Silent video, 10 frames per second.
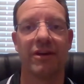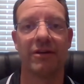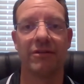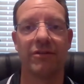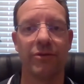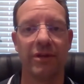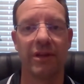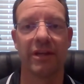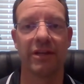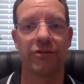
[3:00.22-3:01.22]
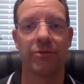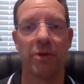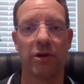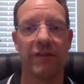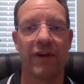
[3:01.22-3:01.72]
uh, doing things
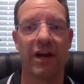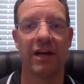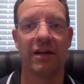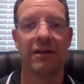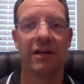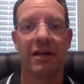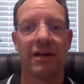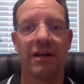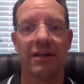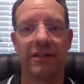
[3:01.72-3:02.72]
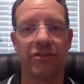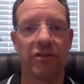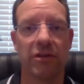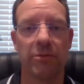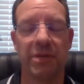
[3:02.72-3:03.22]
remotely via uh,
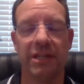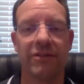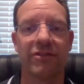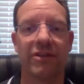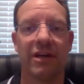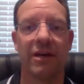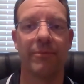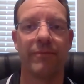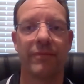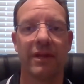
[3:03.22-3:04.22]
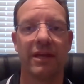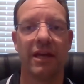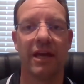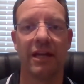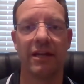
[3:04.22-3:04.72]
digital means, um,
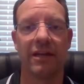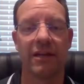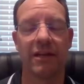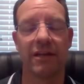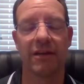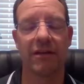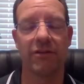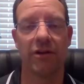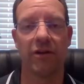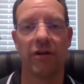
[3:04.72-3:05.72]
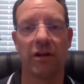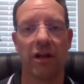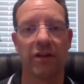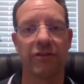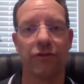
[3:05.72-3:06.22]
and uh, you know on
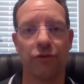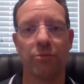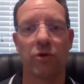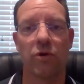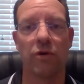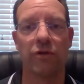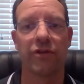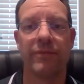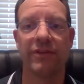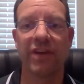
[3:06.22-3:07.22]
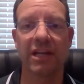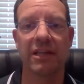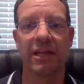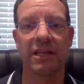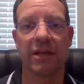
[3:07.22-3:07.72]
lots of Zoom calls. The
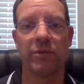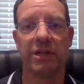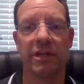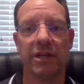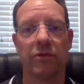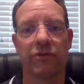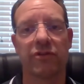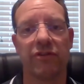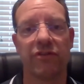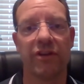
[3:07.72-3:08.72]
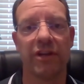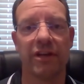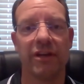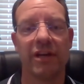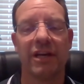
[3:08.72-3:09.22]
second thing that we did was
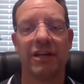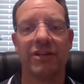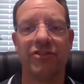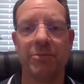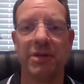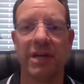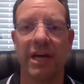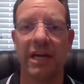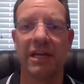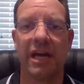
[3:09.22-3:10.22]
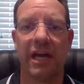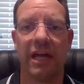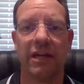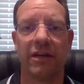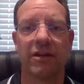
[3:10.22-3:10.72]
consider GPA
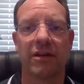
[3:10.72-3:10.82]
and